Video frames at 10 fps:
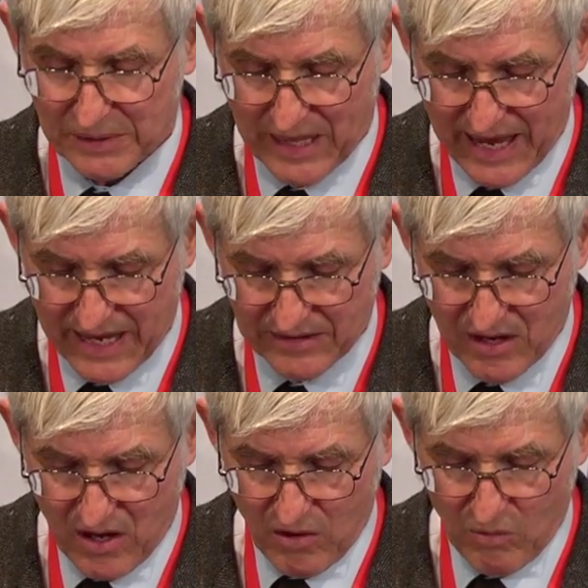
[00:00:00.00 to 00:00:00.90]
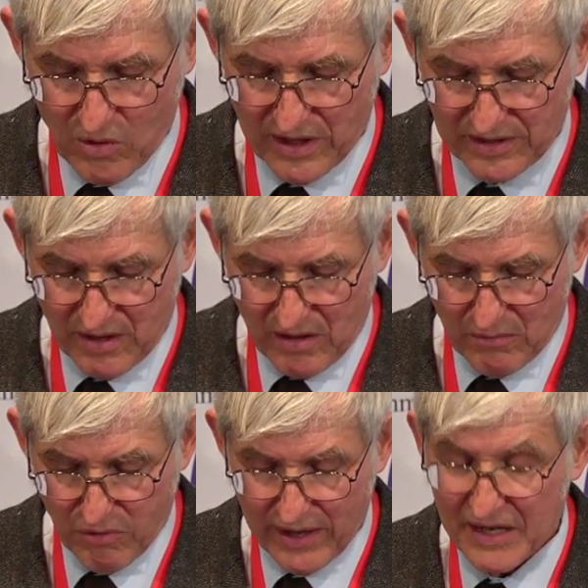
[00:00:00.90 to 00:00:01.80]
plan would
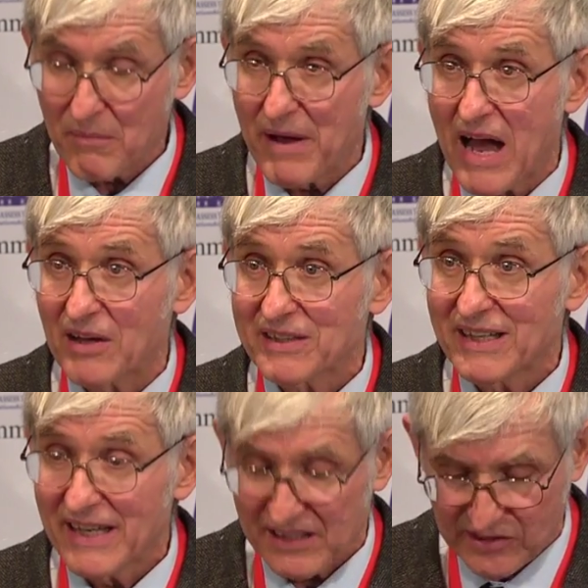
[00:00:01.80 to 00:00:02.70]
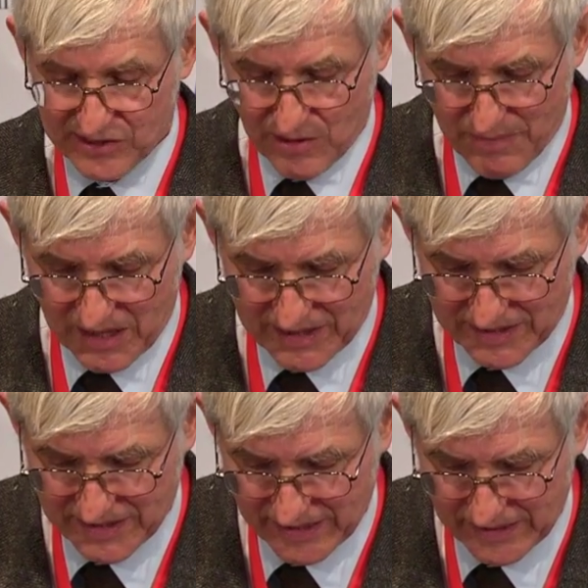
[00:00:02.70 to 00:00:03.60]
bring about
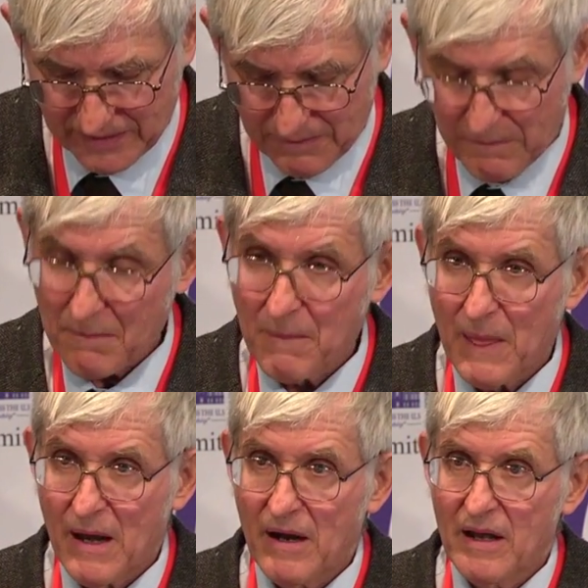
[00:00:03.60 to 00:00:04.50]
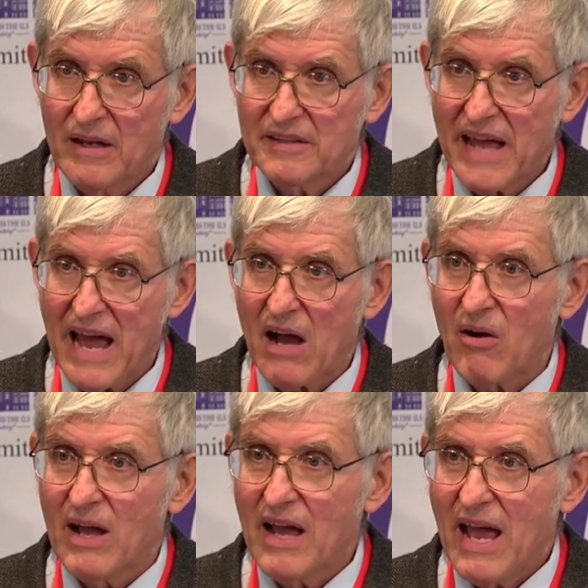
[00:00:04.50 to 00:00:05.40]
instability.
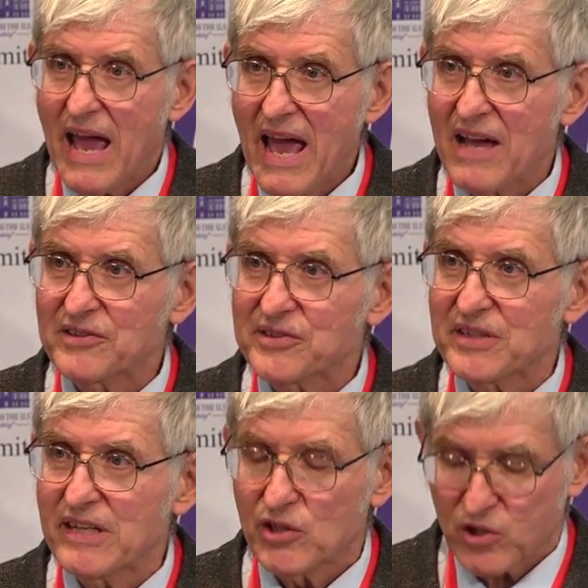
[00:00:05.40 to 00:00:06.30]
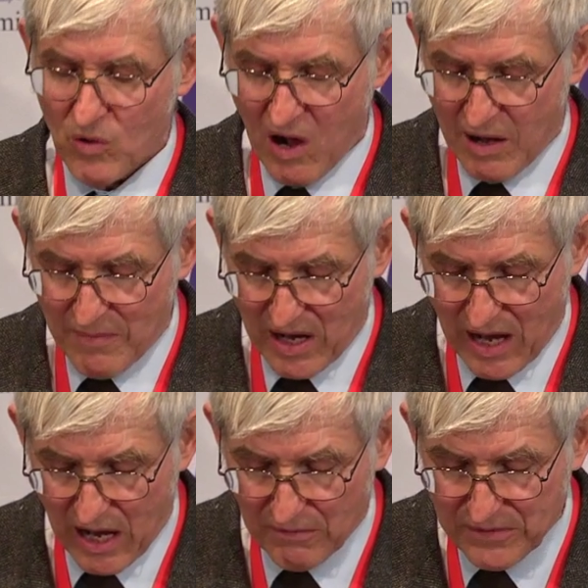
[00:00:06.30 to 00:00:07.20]
Now, as the trauma
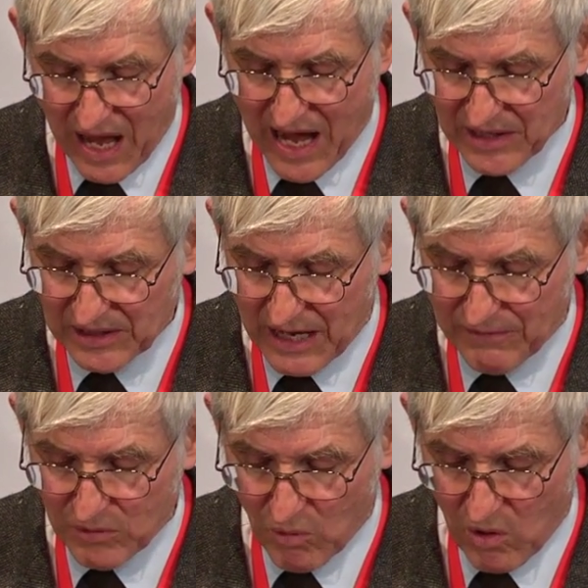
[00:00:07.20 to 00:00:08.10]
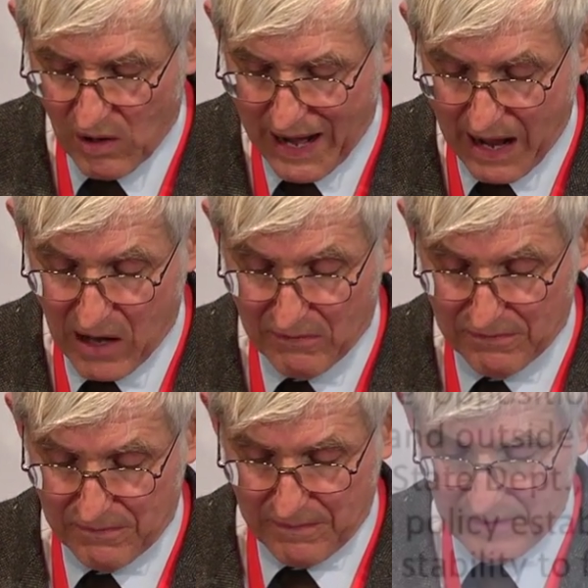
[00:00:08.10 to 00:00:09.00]
of 9/11 wore off,